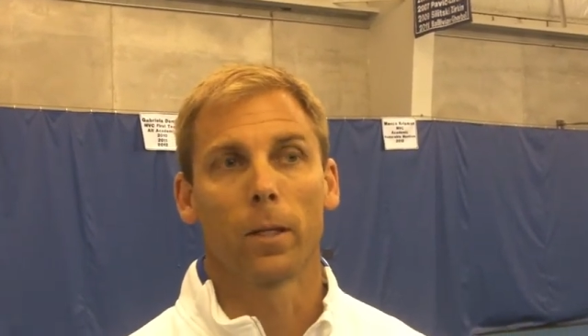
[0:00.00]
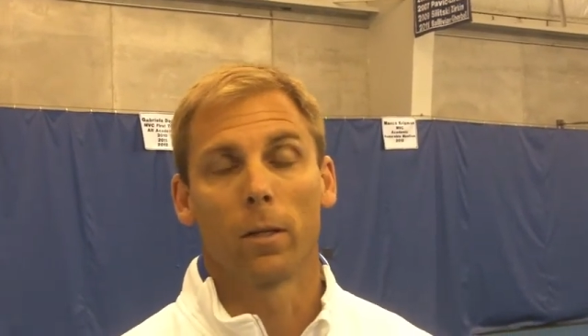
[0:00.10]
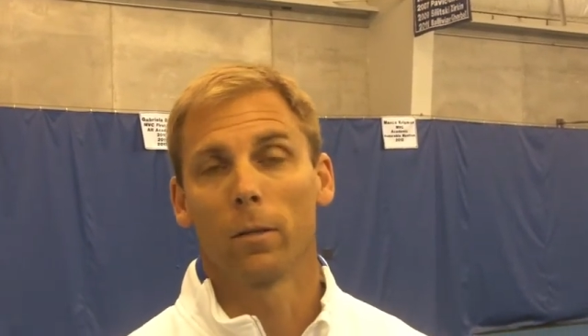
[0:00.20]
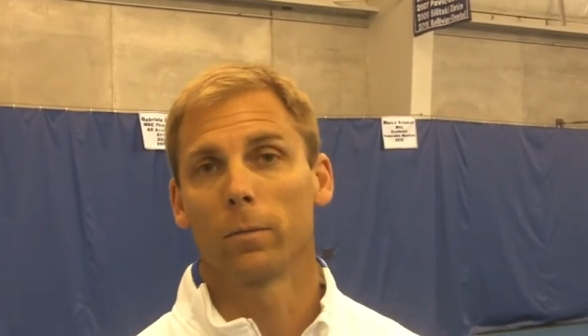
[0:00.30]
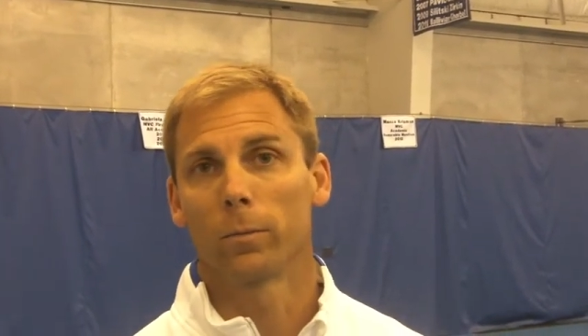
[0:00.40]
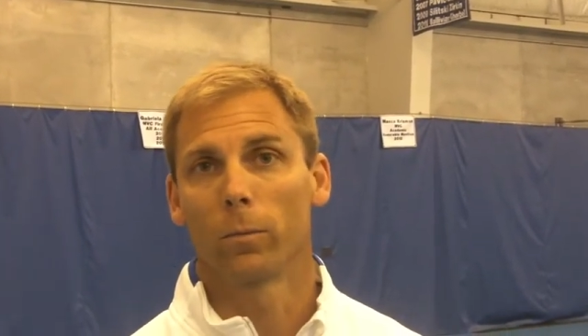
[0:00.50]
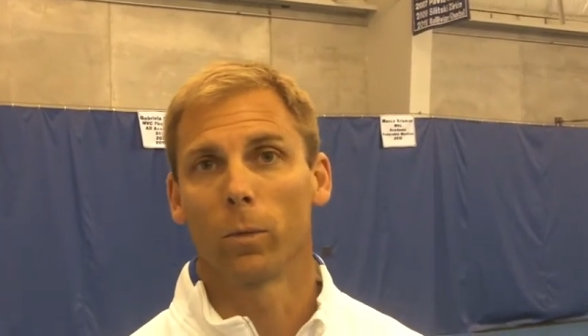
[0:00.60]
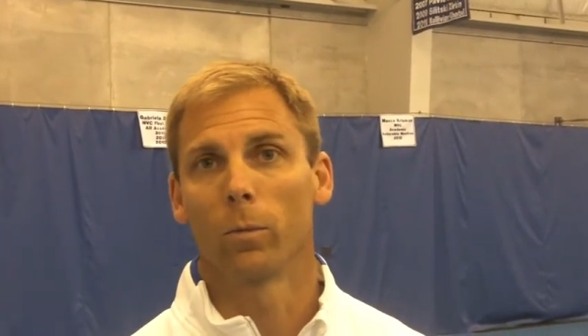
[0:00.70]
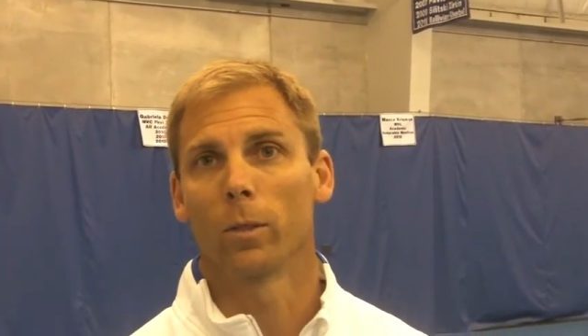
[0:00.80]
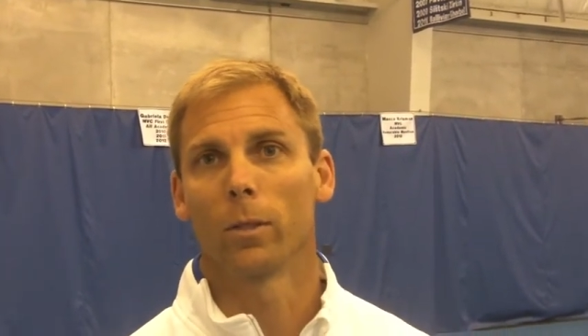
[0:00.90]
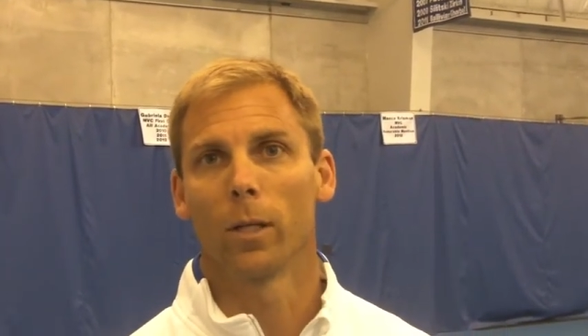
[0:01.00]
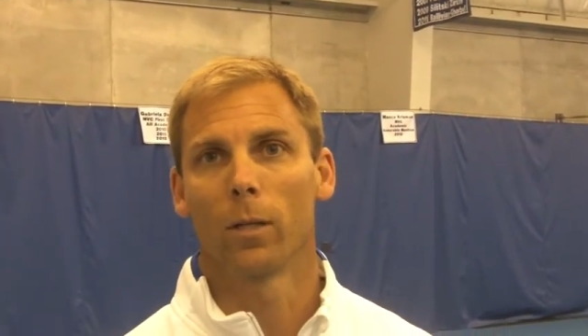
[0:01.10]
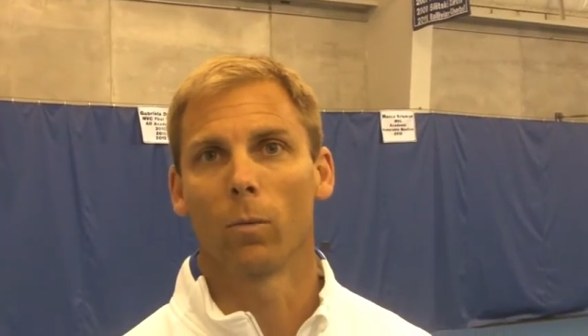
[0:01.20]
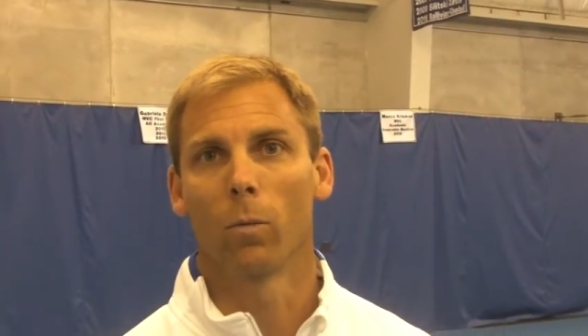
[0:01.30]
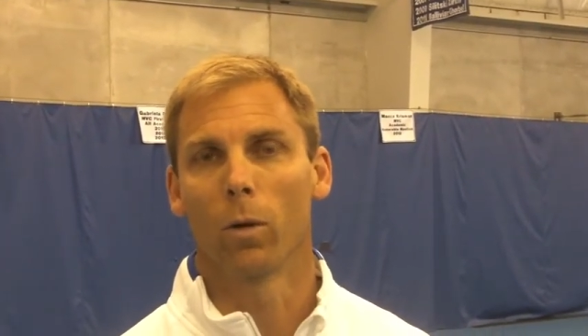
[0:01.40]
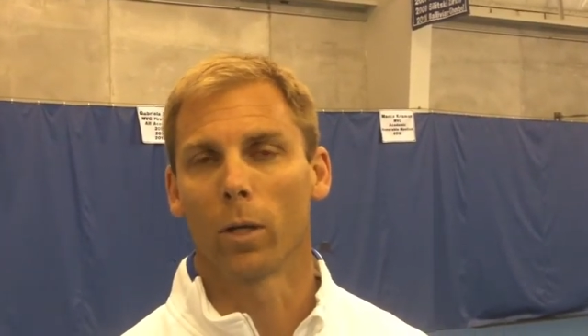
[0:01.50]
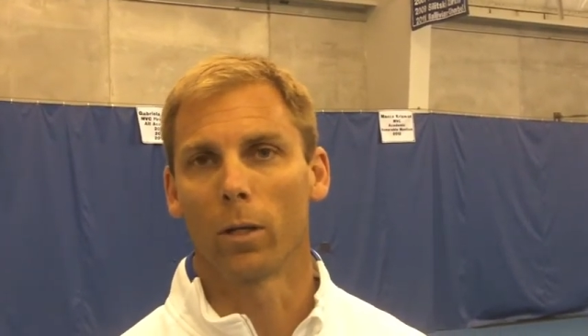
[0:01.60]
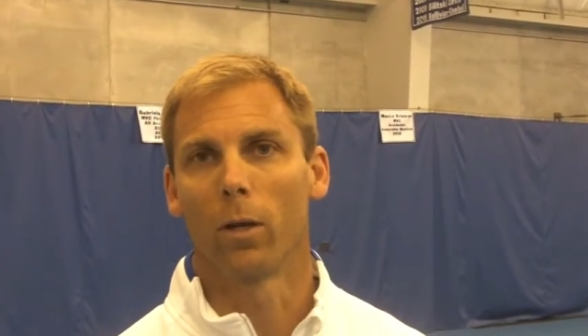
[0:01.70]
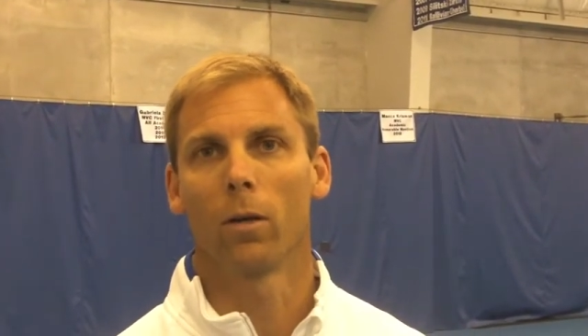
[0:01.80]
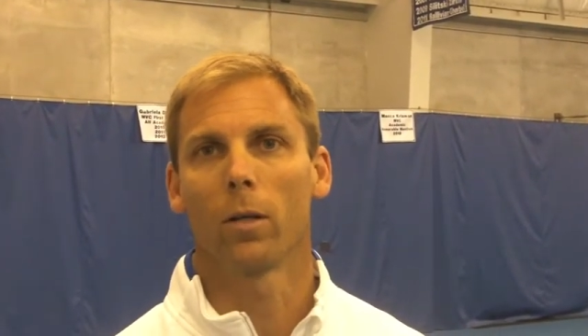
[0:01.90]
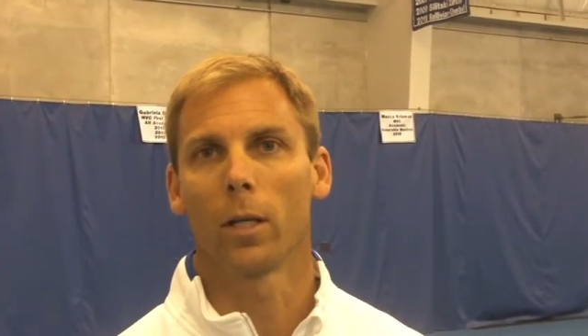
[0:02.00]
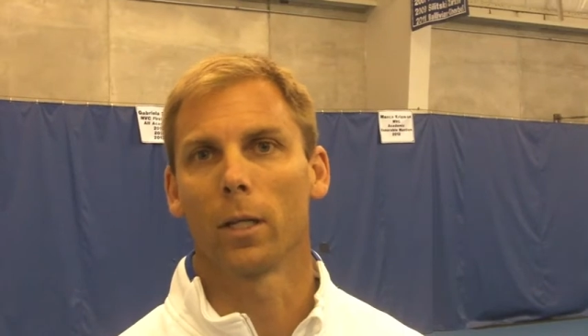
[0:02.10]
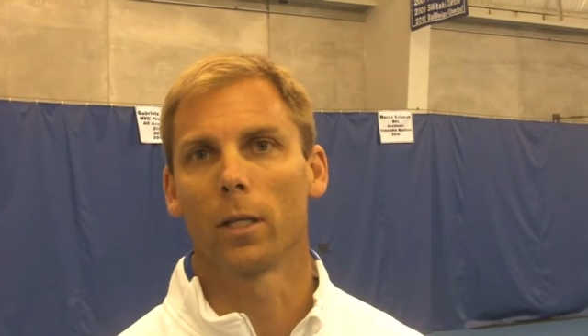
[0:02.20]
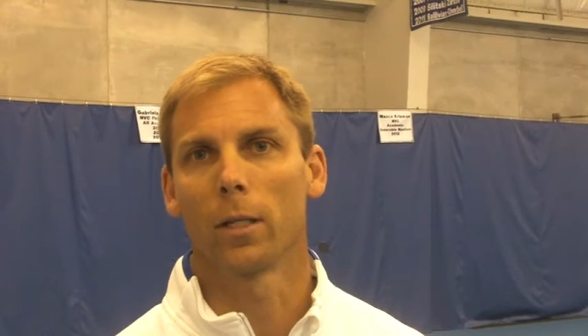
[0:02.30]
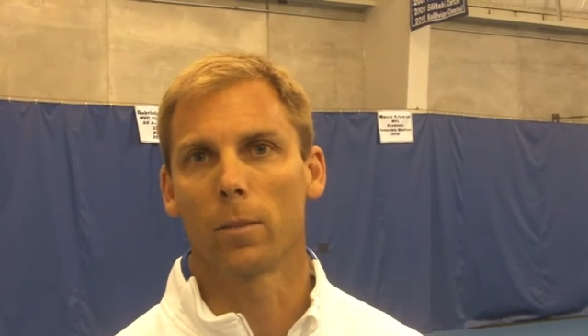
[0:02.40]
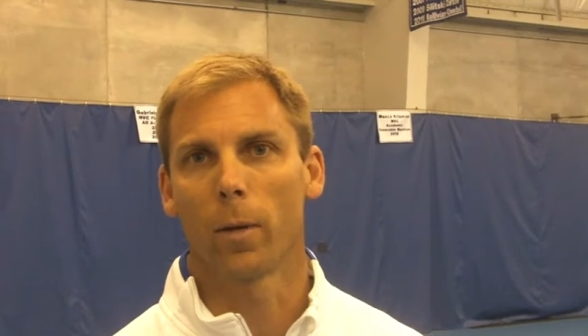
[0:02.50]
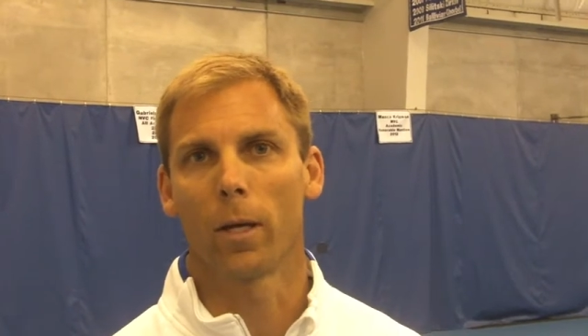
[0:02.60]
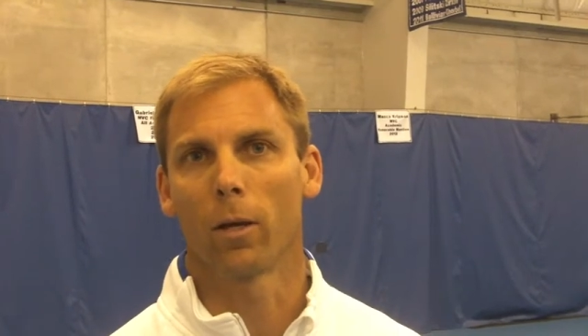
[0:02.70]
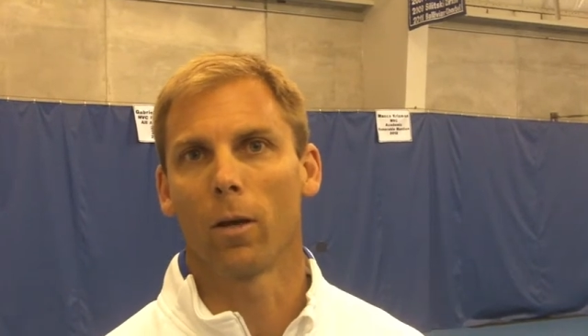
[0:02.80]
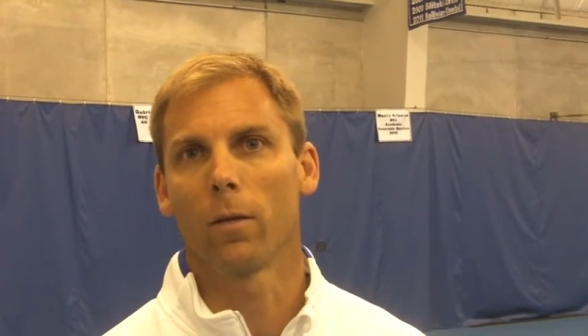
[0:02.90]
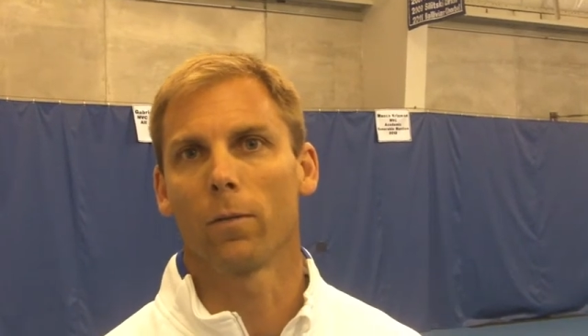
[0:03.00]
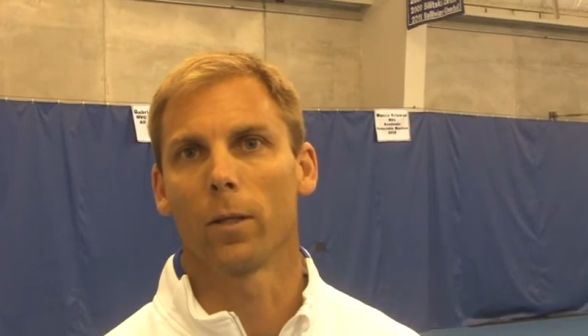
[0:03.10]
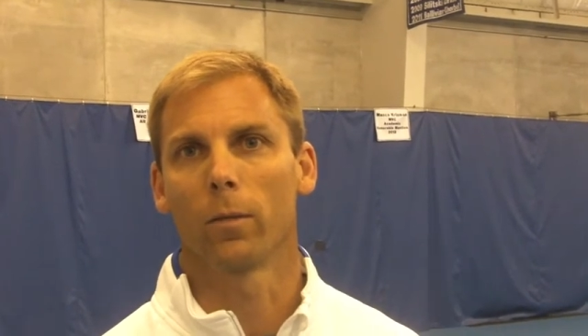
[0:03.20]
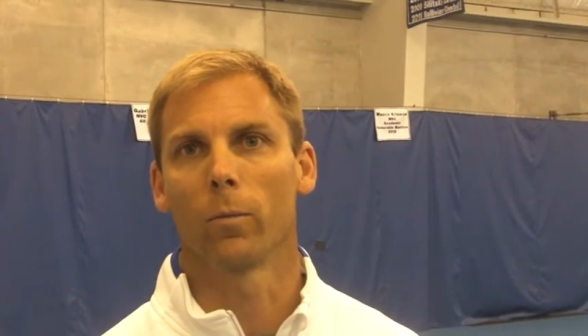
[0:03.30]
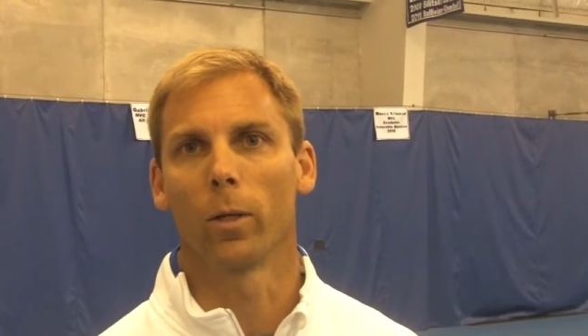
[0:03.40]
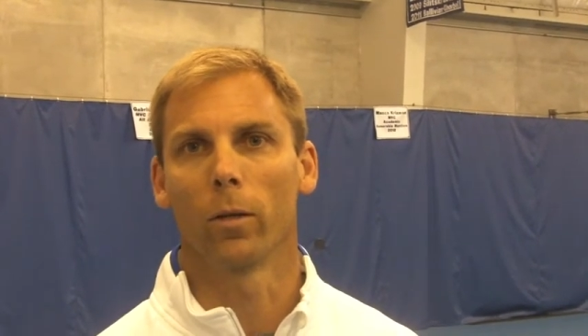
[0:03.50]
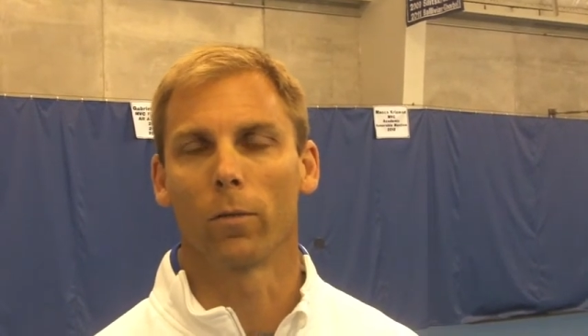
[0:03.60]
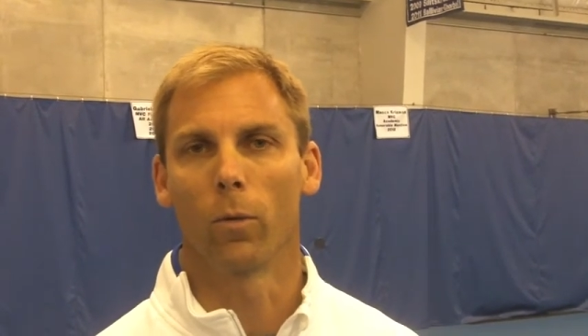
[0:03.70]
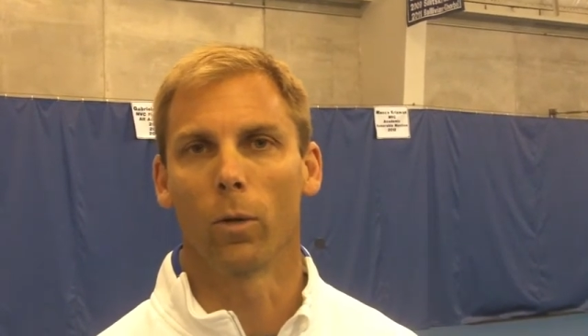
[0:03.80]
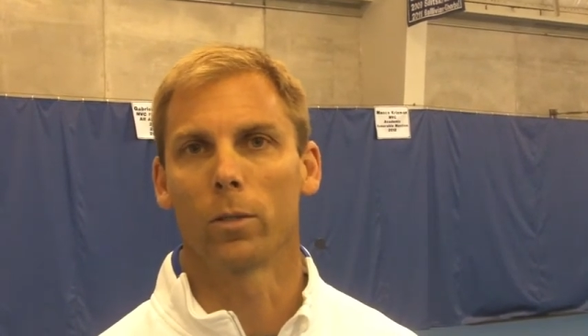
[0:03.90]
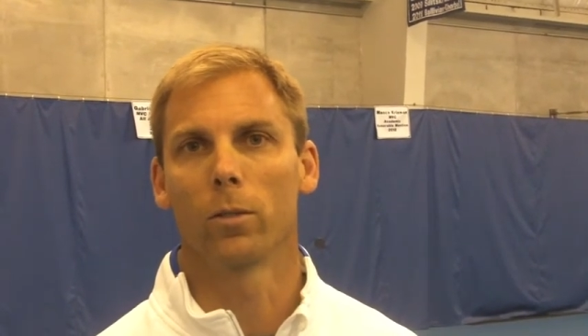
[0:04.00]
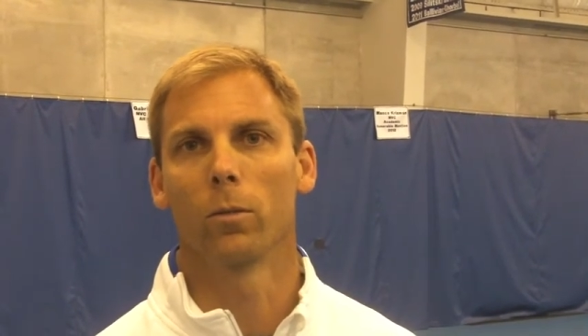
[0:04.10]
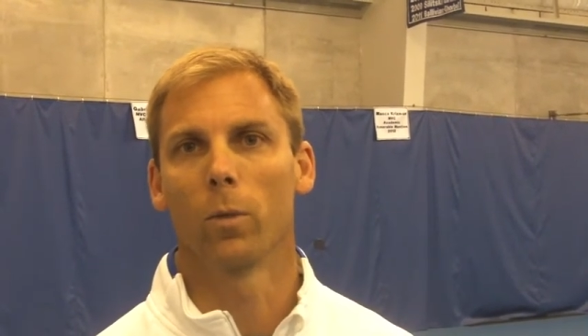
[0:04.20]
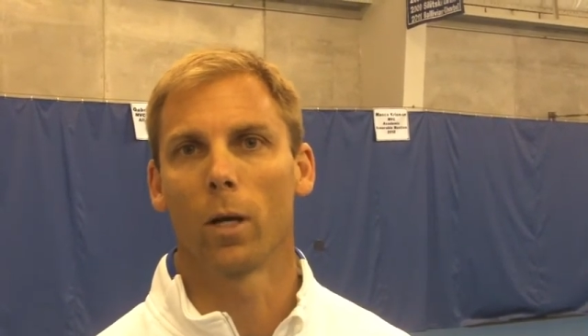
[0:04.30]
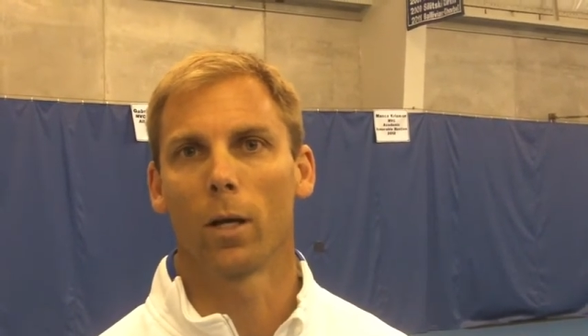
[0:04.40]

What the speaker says: you know, we're working hard and it's paying off, and we look forward to